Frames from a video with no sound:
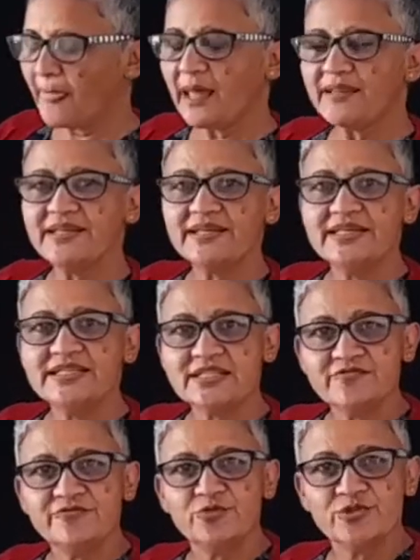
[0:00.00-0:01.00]
The
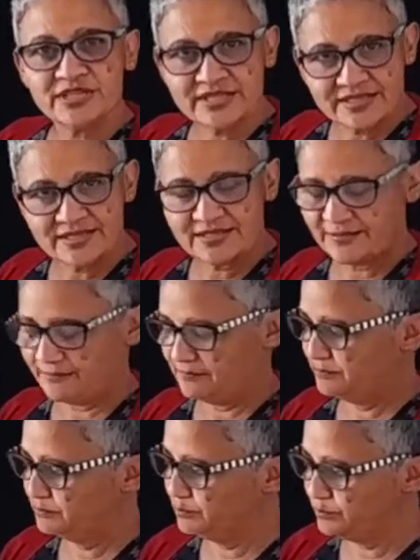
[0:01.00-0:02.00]
reason for this,
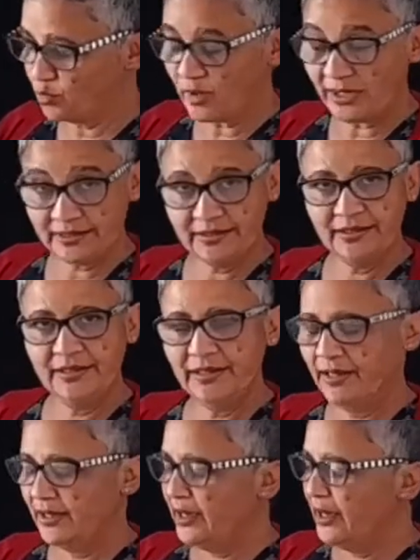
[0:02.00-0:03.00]
one,
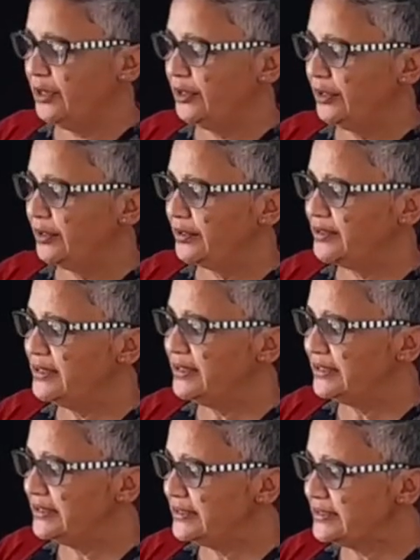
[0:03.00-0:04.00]
the
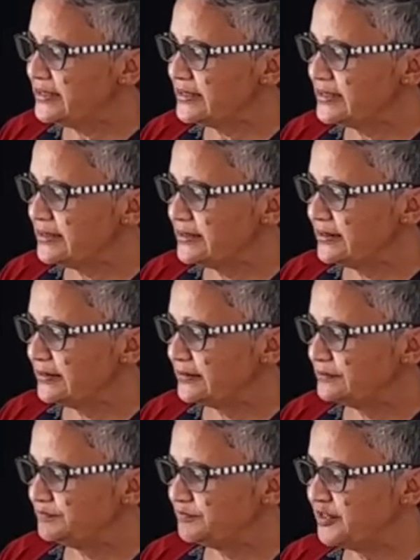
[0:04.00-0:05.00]
learners
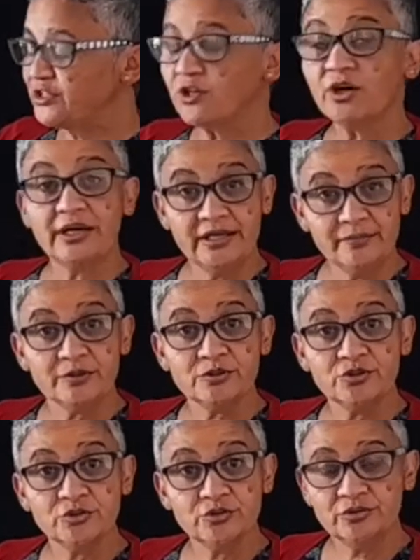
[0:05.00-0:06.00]
that are able
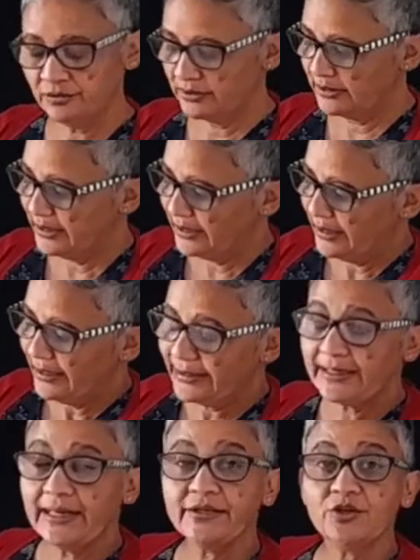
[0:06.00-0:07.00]
to
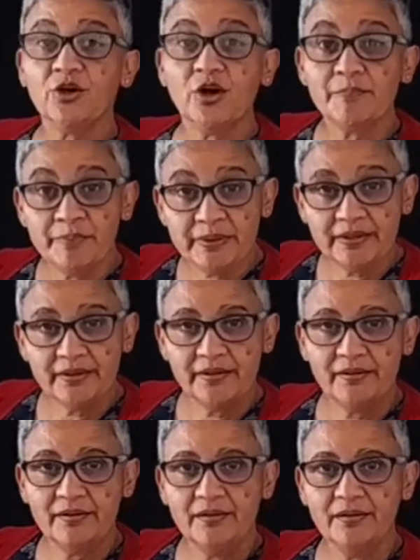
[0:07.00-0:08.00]
can copy
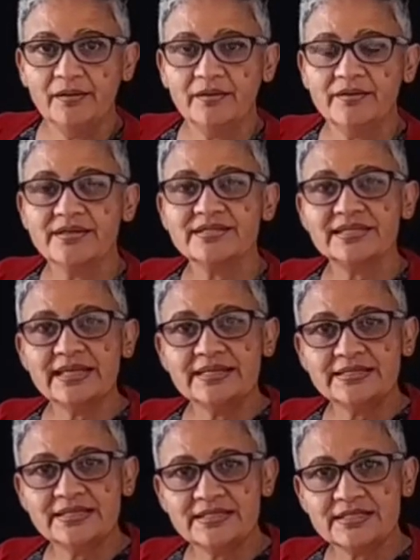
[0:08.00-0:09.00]
the
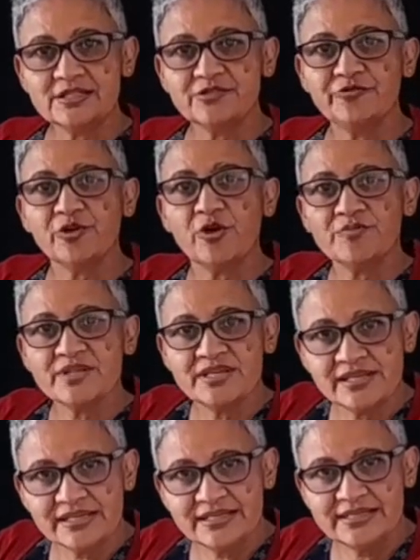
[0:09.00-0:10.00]
sentences from the
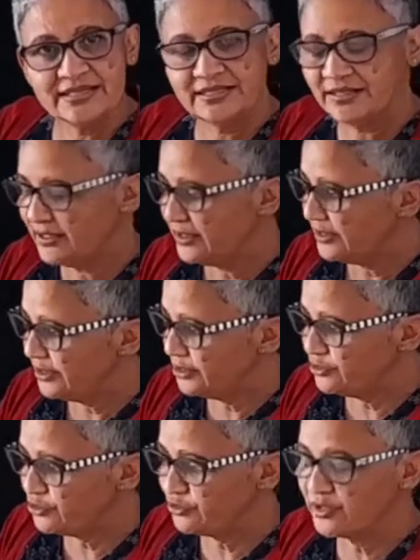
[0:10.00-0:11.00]
reader
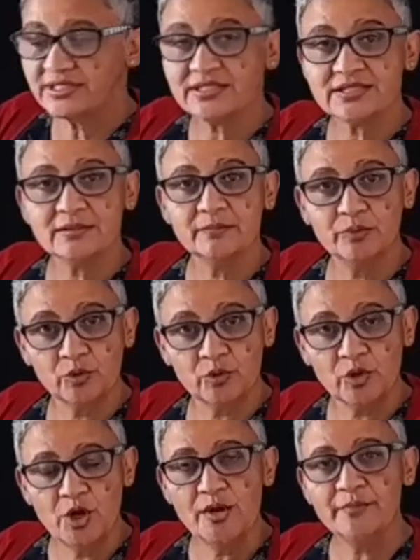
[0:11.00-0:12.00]
into this
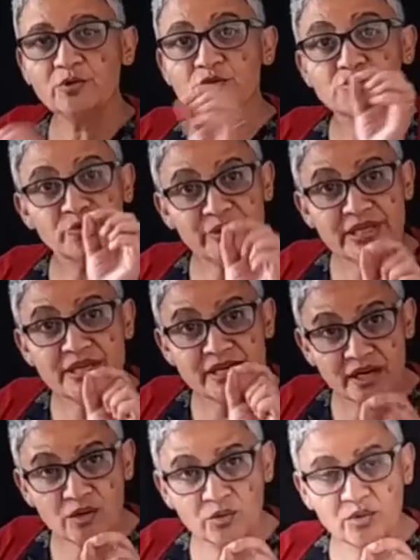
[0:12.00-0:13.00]
book, because we
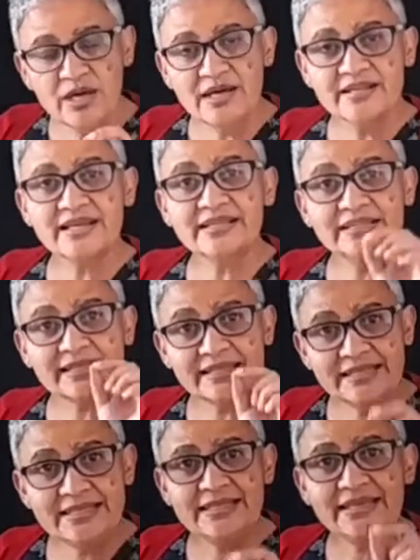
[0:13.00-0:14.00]
know that
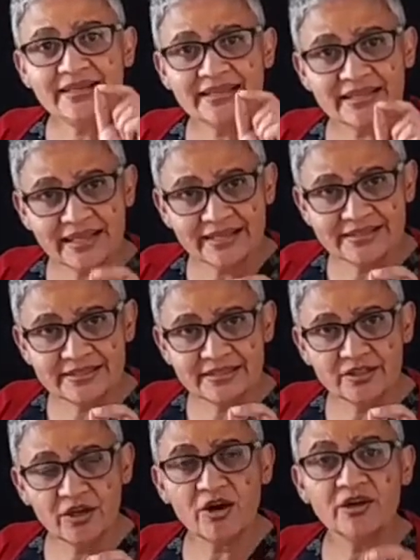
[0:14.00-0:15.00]
reading and
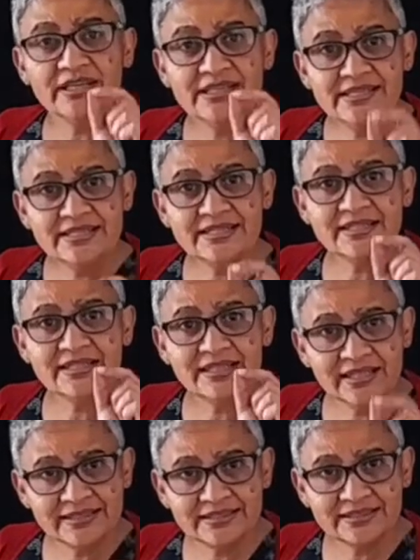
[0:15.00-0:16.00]
writing are
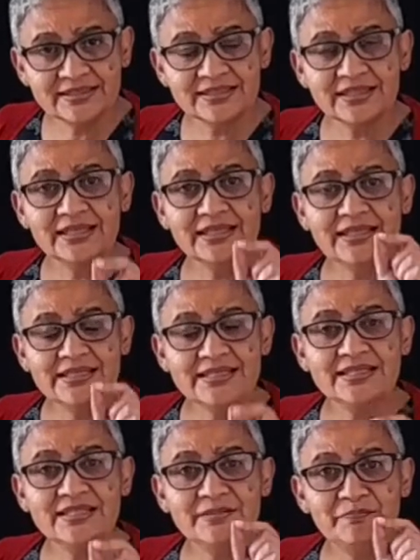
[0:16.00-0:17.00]
interrelated,
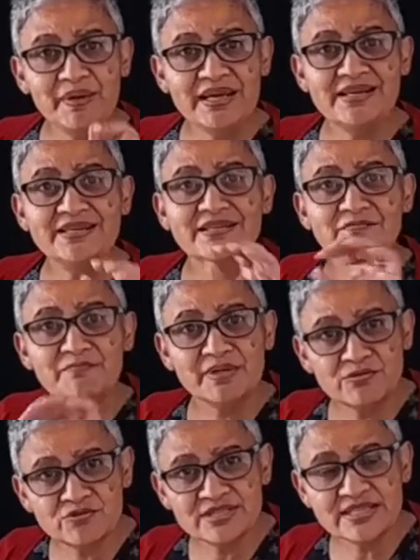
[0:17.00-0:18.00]
interdependent
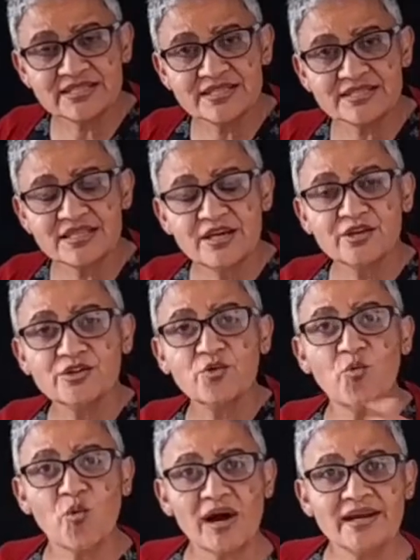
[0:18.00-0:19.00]
processes. The
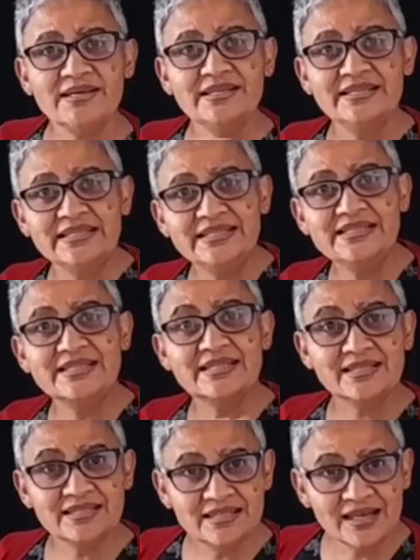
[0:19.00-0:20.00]
one needs
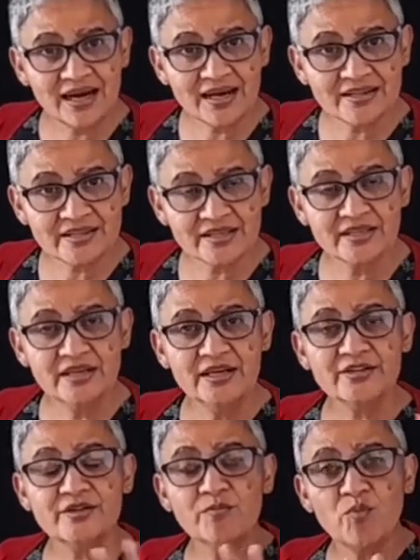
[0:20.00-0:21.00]
the other.
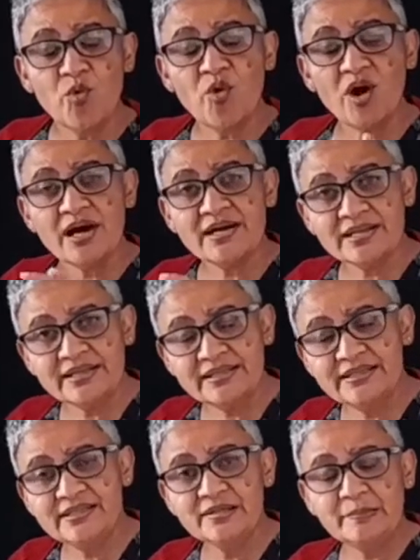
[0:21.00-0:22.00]
The more I
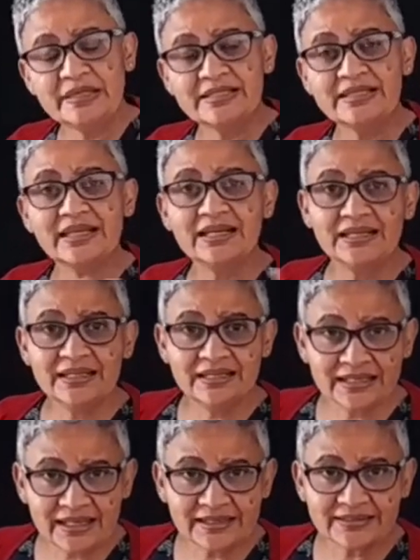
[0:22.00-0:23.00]
read, the better I
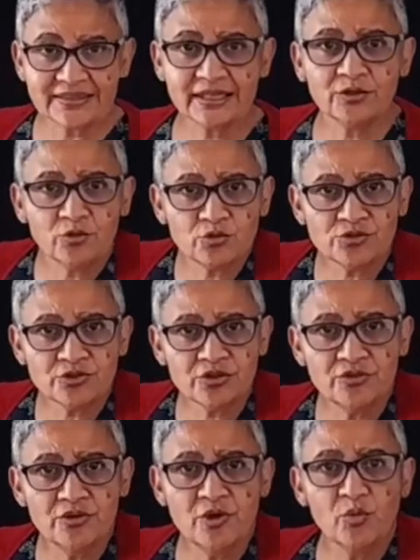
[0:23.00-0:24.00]
write. And
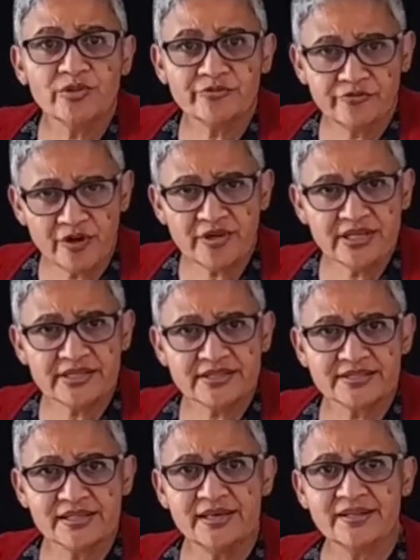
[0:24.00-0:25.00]
also with
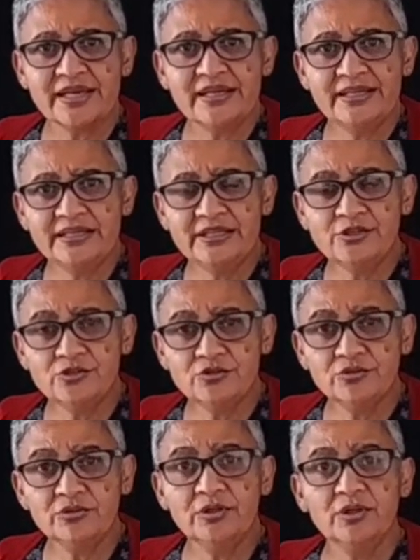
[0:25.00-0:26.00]
phonics, they need
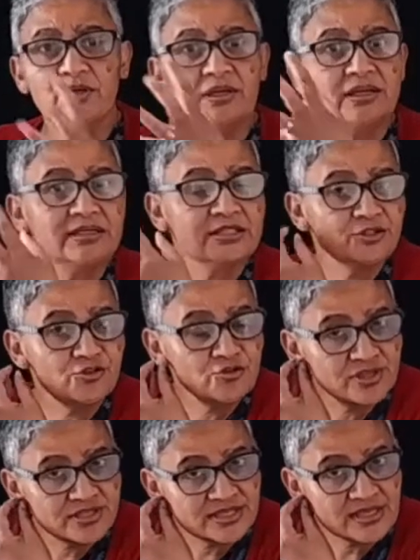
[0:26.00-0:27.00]
to listen to
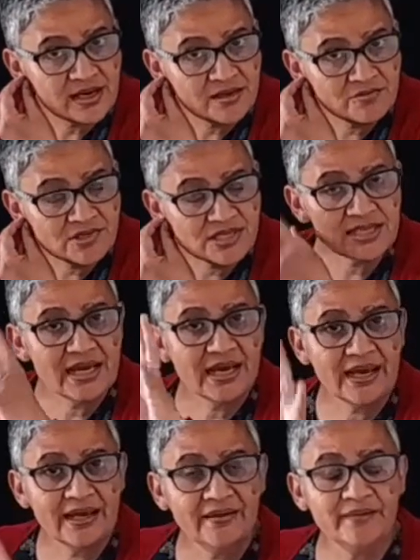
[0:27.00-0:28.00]
the sounds
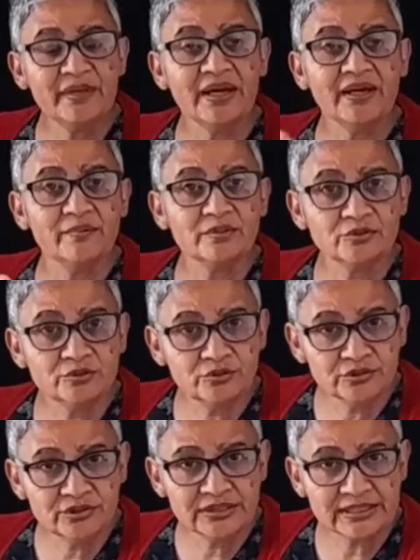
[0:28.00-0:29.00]
and be able
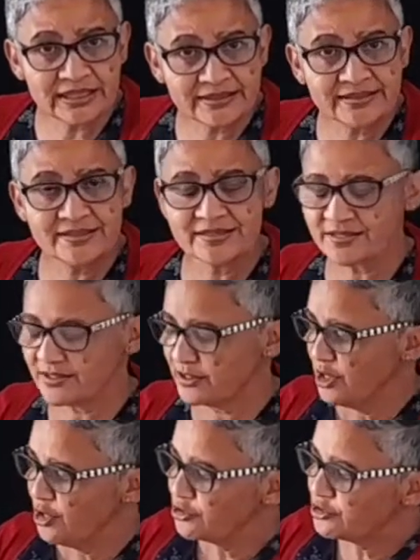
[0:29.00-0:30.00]
to write this,
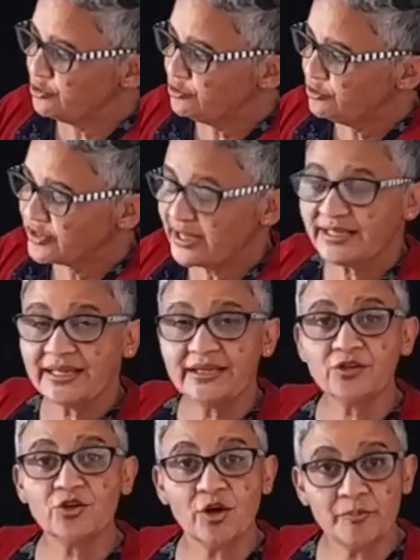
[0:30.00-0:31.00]
so they can
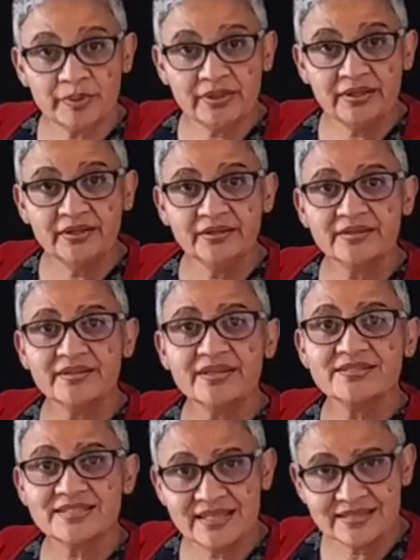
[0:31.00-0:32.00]
copy the
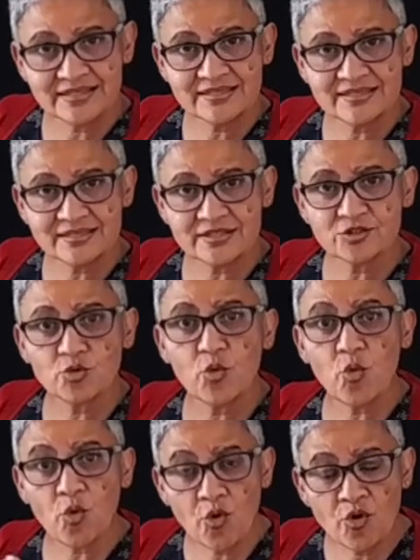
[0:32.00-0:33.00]
sentences.
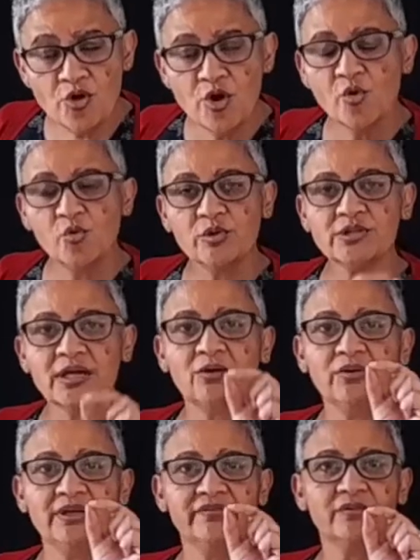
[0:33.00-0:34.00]
Or with our
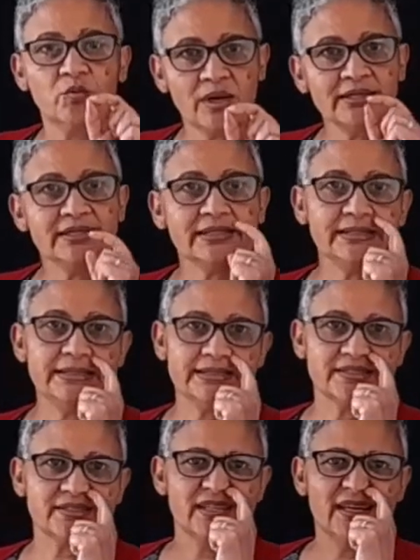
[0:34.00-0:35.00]
level 1
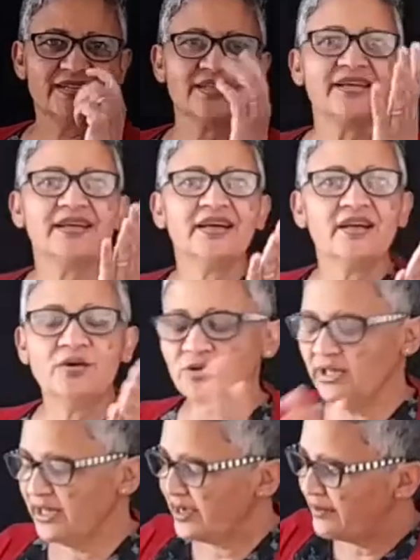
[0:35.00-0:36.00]
readers, they can
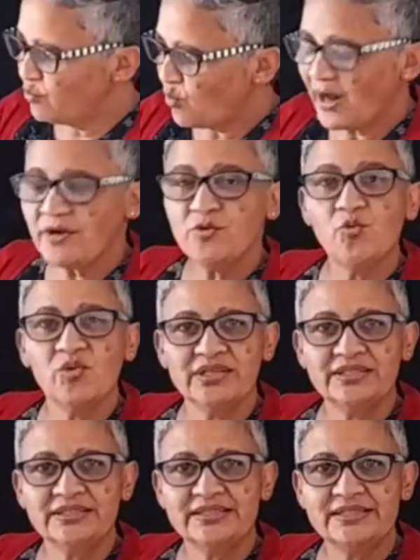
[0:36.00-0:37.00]
only have one
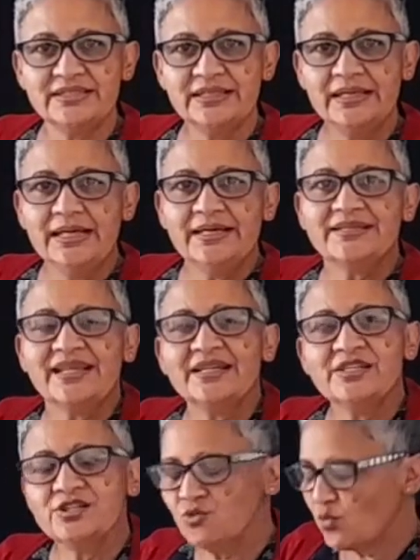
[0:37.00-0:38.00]
word. That
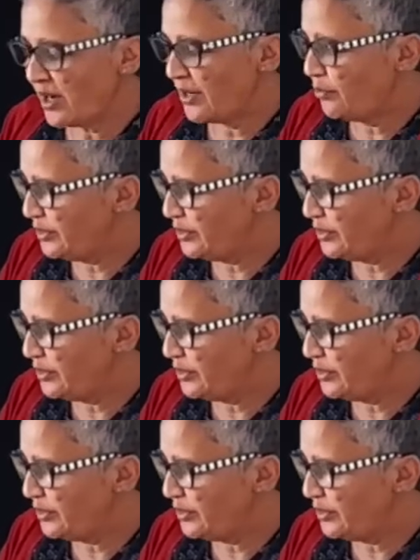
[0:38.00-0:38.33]
is why we